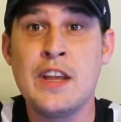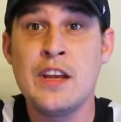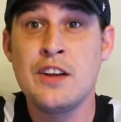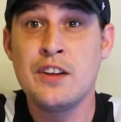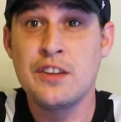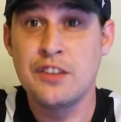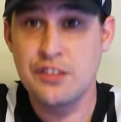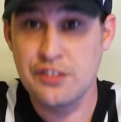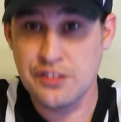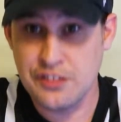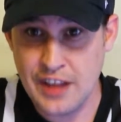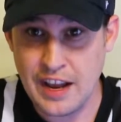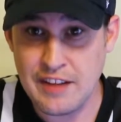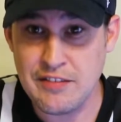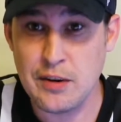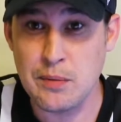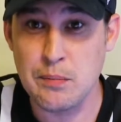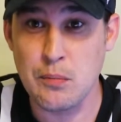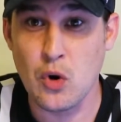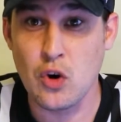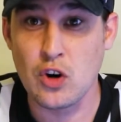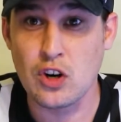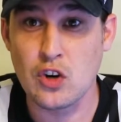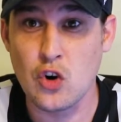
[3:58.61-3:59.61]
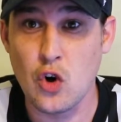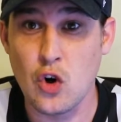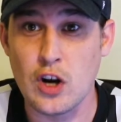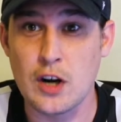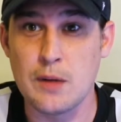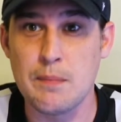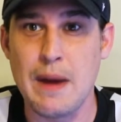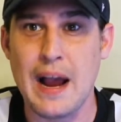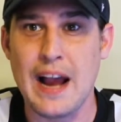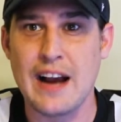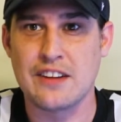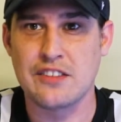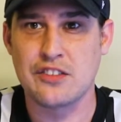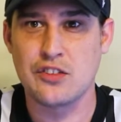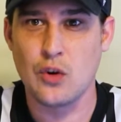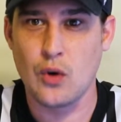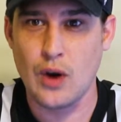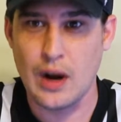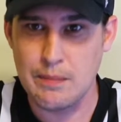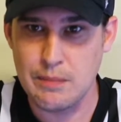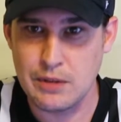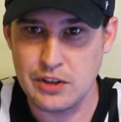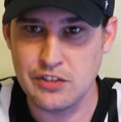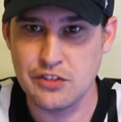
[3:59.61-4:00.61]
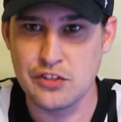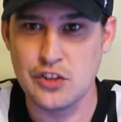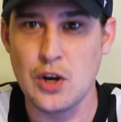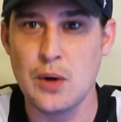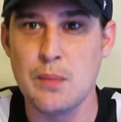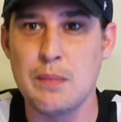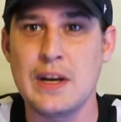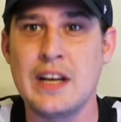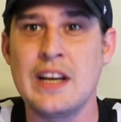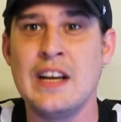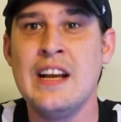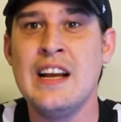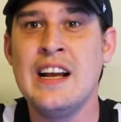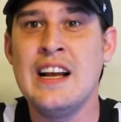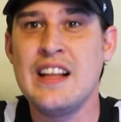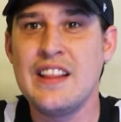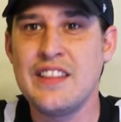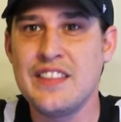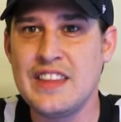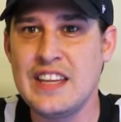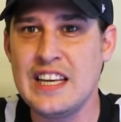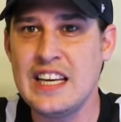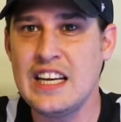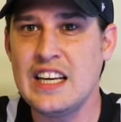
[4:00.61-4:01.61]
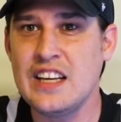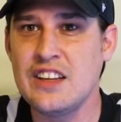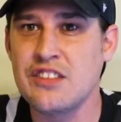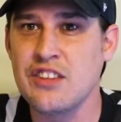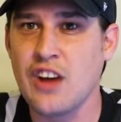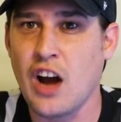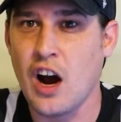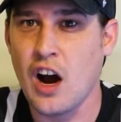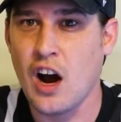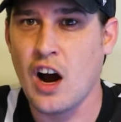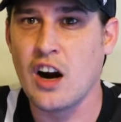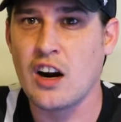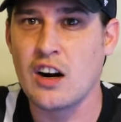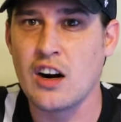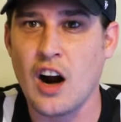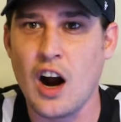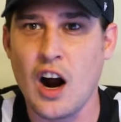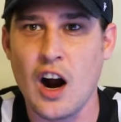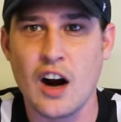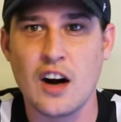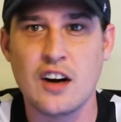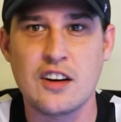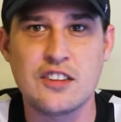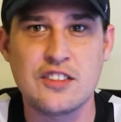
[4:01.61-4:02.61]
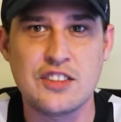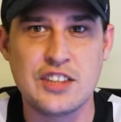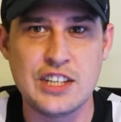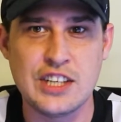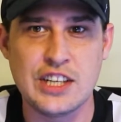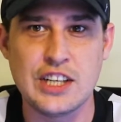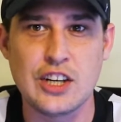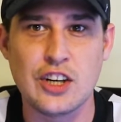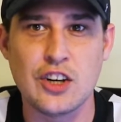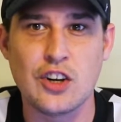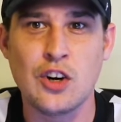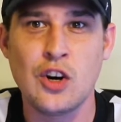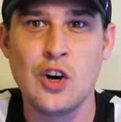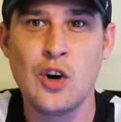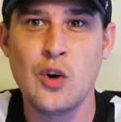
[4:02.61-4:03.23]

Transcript: 7 more quarterbacks. So I'm assuming these are our Tier